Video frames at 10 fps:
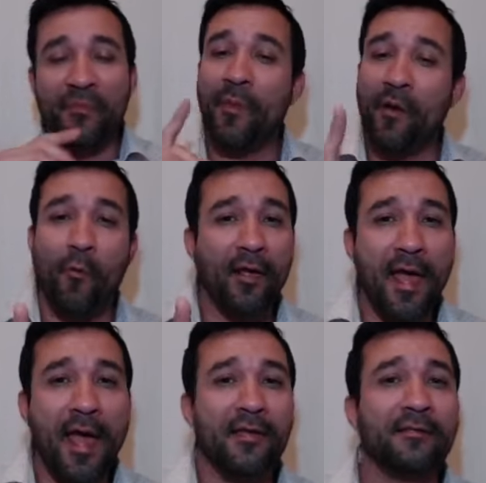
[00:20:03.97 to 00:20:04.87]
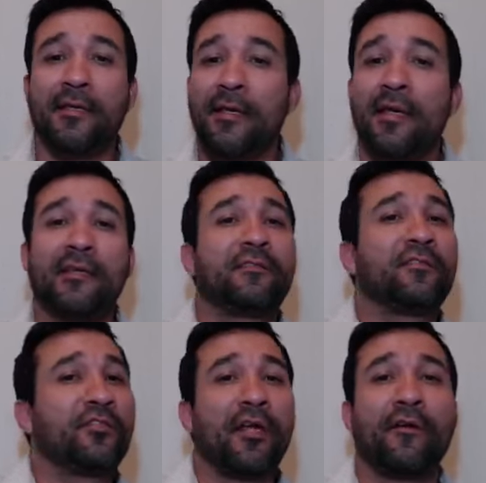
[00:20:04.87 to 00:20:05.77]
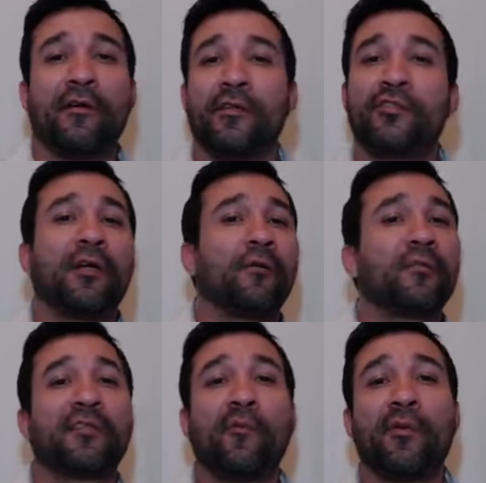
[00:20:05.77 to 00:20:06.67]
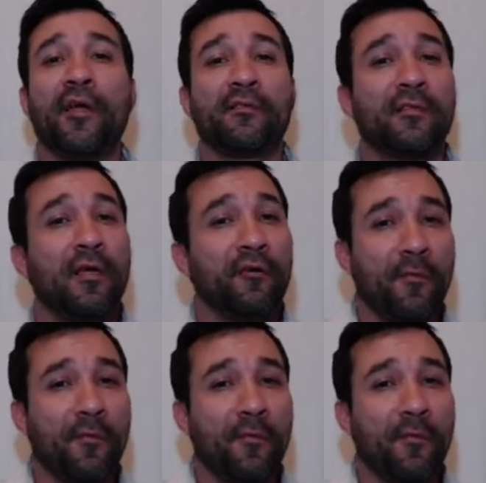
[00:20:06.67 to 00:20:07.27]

my one ask is to share it. Share it with someone else.